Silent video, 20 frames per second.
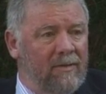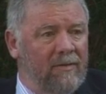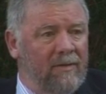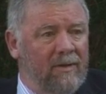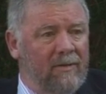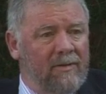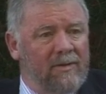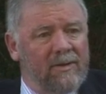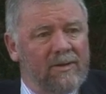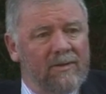if
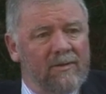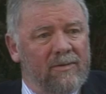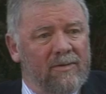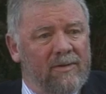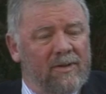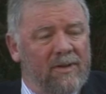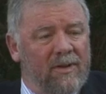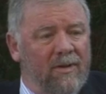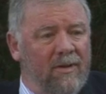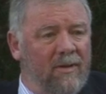there is a
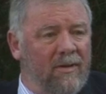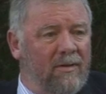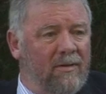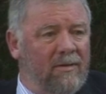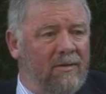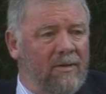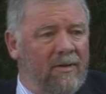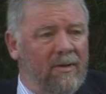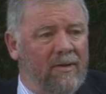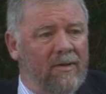good side
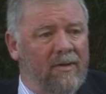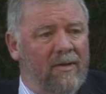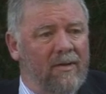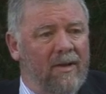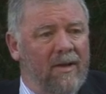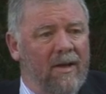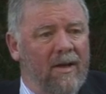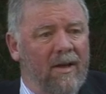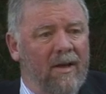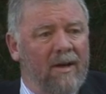to it, is that
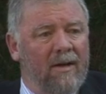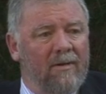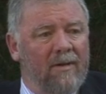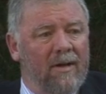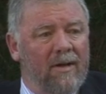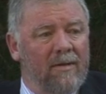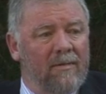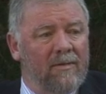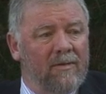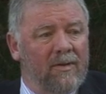they are
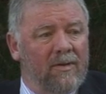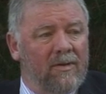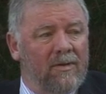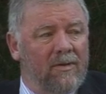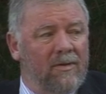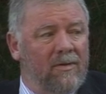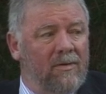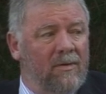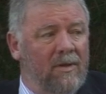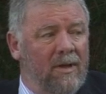able
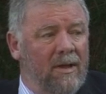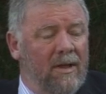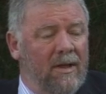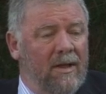to